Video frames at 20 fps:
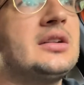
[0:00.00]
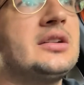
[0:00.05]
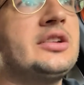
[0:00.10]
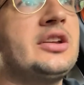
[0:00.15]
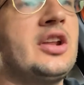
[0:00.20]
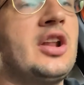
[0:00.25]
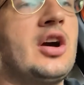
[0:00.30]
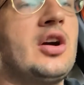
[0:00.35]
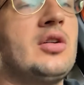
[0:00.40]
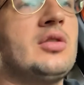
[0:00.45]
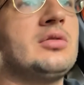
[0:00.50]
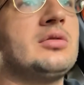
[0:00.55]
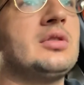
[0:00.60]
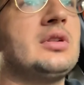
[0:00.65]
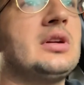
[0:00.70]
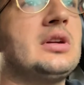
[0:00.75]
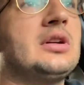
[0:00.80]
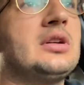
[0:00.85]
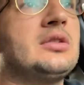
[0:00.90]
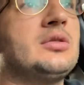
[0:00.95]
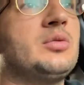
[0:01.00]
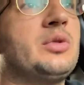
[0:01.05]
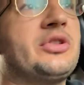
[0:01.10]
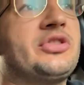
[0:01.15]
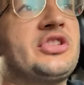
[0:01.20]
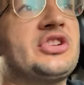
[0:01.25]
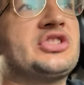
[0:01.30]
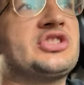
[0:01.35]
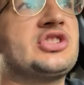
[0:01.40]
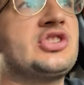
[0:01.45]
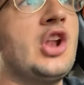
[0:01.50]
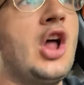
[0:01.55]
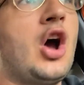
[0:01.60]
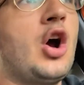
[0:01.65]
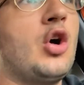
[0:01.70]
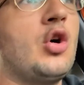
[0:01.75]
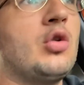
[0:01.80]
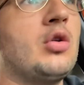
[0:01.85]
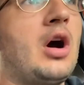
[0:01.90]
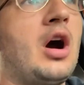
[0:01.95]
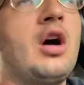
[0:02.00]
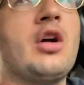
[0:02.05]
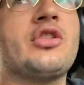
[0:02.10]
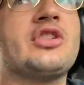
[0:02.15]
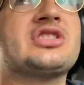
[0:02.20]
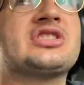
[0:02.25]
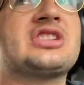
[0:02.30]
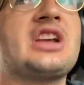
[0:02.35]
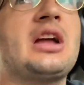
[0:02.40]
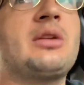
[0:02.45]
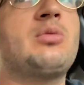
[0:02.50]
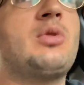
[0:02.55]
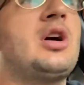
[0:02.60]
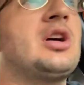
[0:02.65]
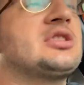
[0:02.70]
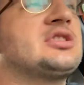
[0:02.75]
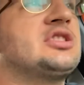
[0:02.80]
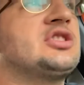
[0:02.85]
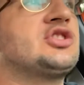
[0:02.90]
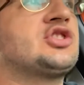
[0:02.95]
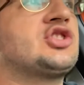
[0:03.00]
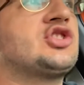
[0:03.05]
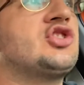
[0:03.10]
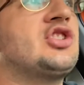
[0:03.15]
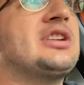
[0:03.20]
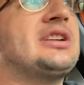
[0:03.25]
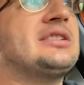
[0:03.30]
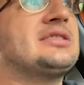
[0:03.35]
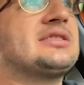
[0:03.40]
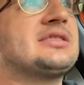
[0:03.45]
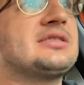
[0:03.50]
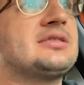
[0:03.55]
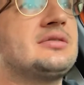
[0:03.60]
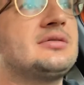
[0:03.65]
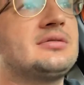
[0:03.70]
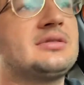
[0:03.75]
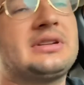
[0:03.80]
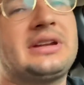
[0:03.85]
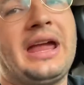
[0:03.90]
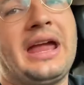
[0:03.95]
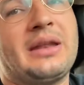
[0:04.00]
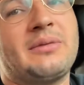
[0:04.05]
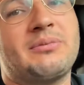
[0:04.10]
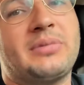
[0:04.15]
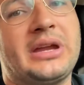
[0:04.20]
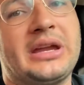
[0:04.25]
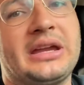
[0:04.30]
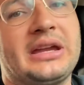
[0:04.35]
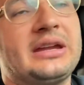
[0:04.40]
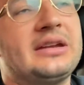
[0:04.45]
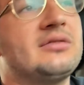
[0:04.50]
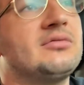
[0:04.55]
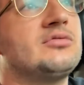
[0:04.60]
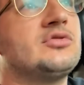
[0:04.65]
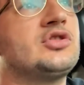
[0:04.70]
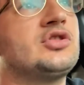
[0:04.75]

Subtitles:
You know, with the snow, all the sidewalks and streets can be